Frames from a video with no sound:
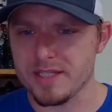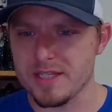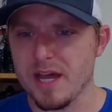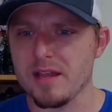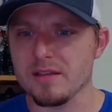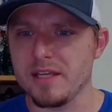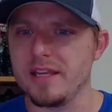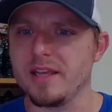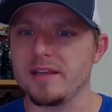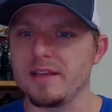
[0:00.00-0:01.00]
It's not
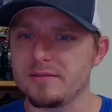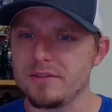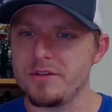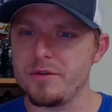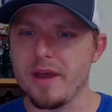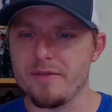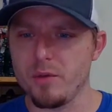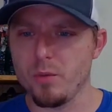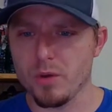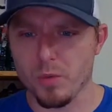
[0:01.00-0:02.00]
leaning too heavy
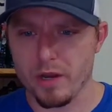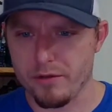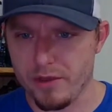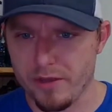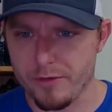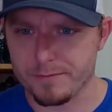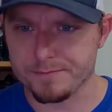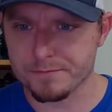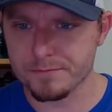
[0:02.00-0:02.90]
one way or the other.